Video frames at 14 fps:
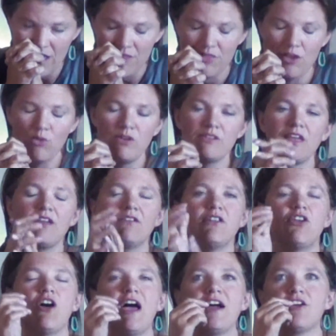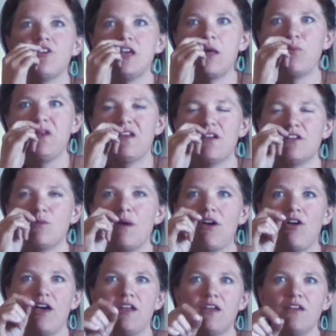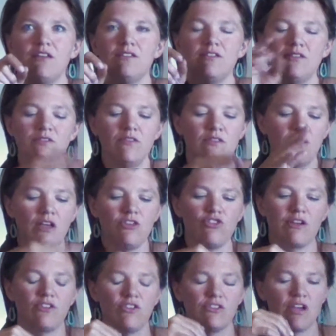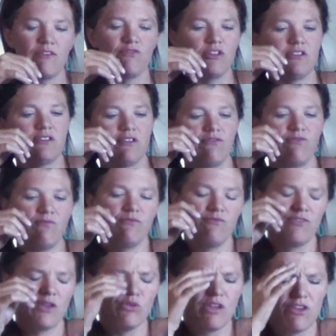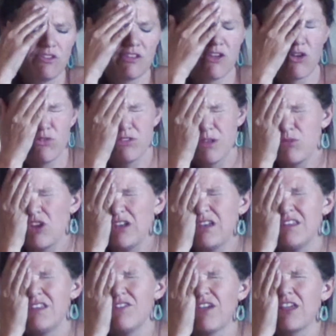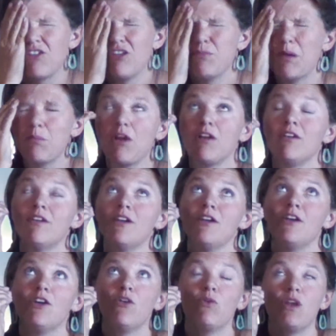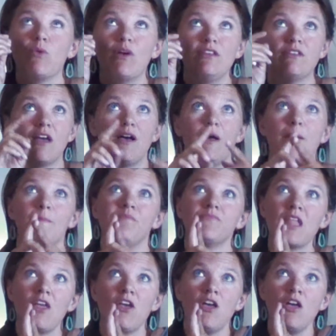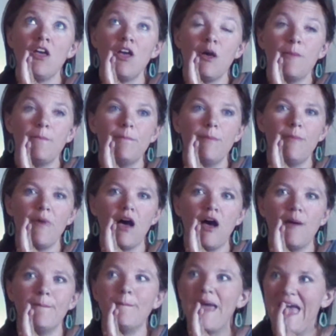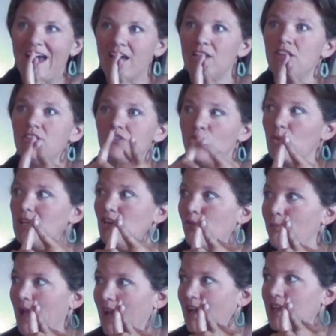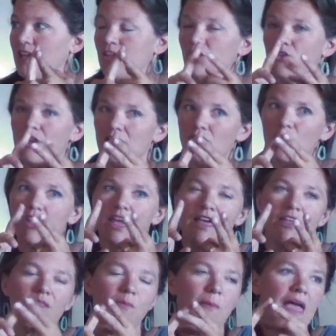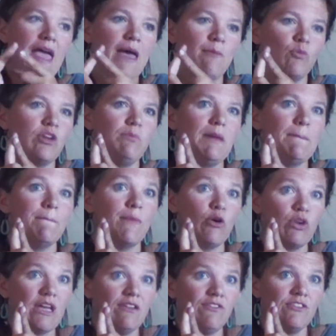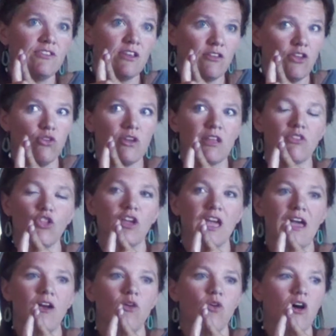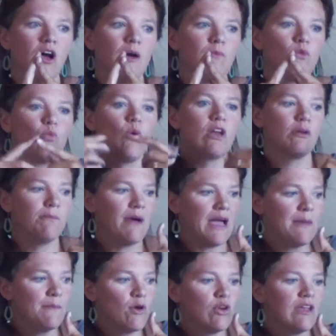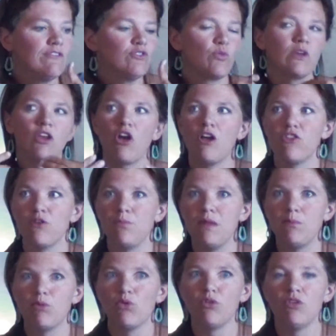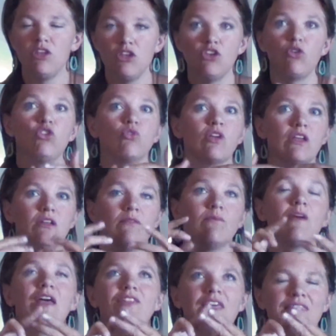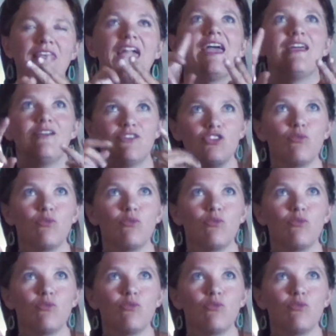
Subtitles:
There was like a little acronym we talked about at a director's conference a few years ago, so I'm trying to see if I can remember what it was. MAD. So when you're mad, you can look at, M would be motives. You can look at what are my motives, what are other people, you can, and then A, so